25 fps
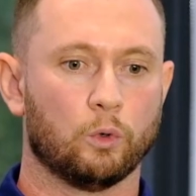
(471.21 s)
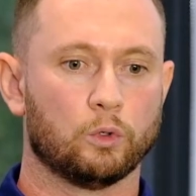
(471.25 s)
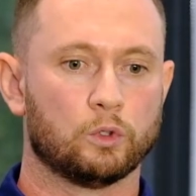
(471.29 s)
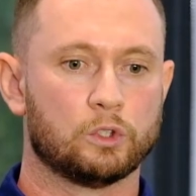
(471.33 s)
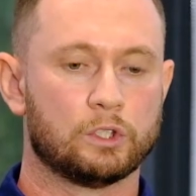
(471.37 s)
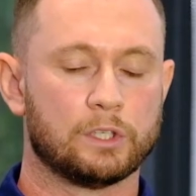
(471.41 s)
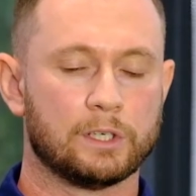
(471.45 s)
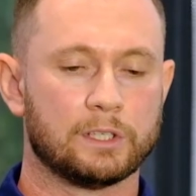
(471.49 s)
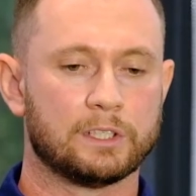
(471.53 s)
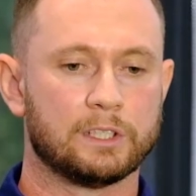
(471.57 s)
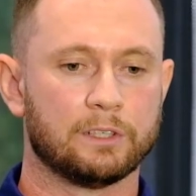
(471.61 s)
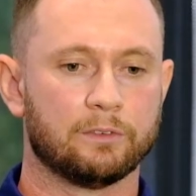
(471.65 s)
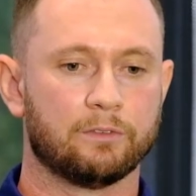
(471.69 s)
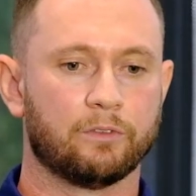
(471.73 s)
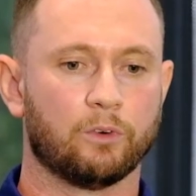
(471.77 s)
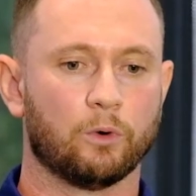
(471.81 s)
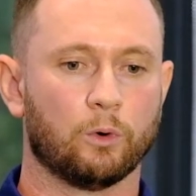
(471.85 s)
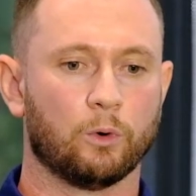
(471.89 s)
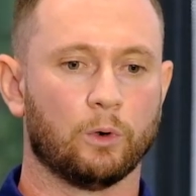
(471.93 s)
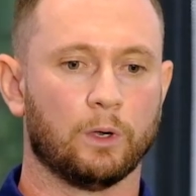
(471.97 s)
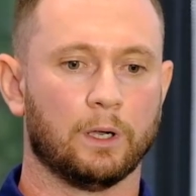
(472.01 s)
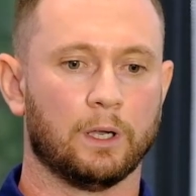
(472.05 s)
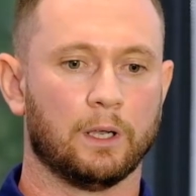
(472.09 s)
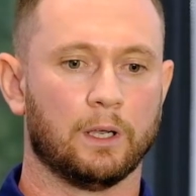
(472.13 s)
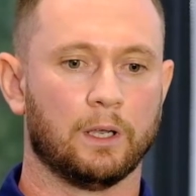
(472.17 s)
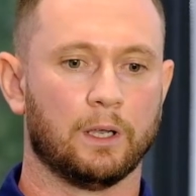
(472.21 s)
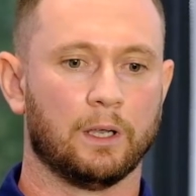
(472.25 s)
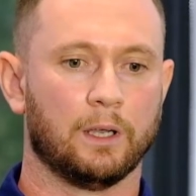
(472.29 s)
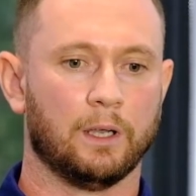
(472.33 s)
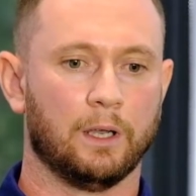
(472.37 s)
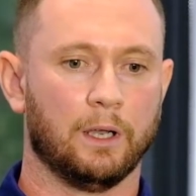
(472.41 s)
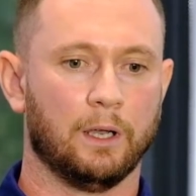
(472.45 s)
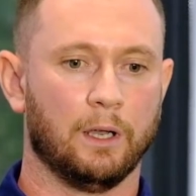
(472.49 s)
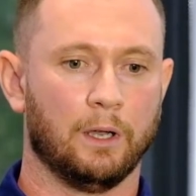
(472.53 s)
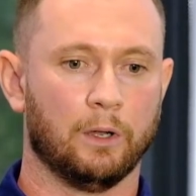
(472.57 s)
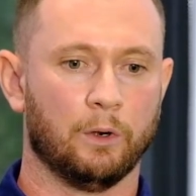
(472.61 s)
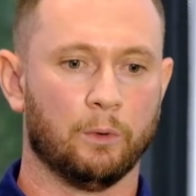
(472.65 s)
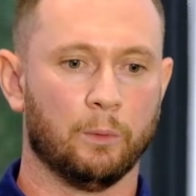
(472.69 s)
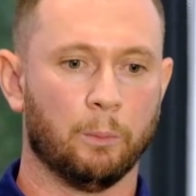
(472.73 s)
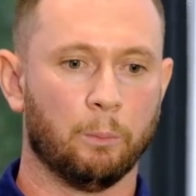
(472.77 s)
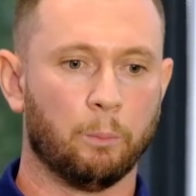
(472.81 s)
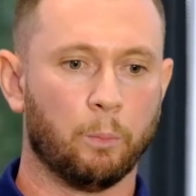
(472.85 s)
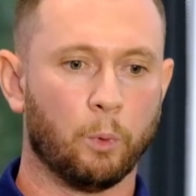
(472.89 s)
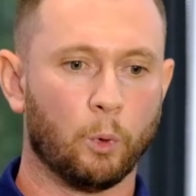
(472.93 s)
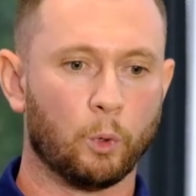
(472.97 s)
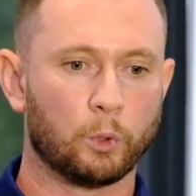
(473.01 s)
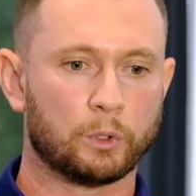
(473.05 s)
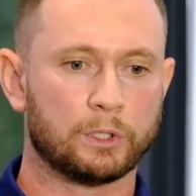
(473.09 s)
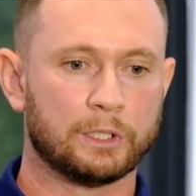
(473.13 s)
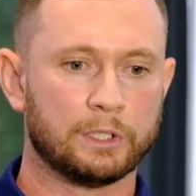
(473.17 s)
searching for a
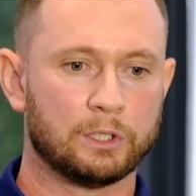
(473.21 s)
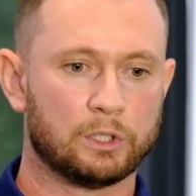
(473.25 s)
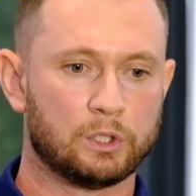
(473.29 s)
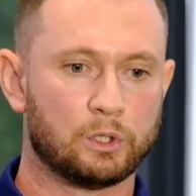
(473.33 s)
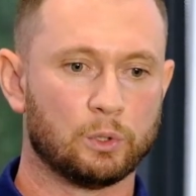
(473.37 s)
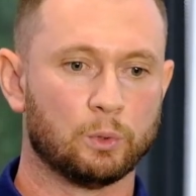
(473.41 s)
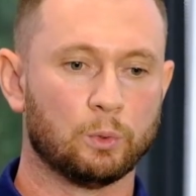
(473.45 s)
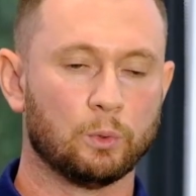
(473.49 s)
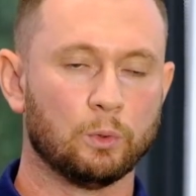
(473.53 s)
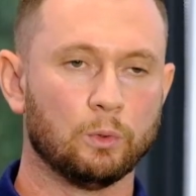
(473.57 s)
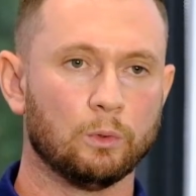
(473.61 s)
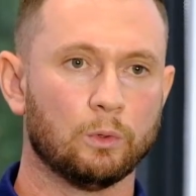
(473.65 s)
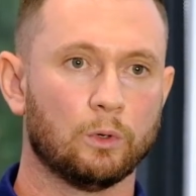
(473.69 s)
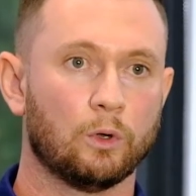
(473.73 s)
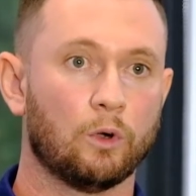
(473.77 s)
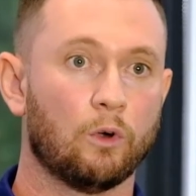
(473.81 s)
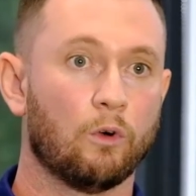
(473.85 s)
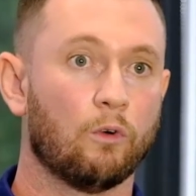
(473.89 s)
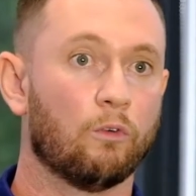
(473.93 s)
reporting tool,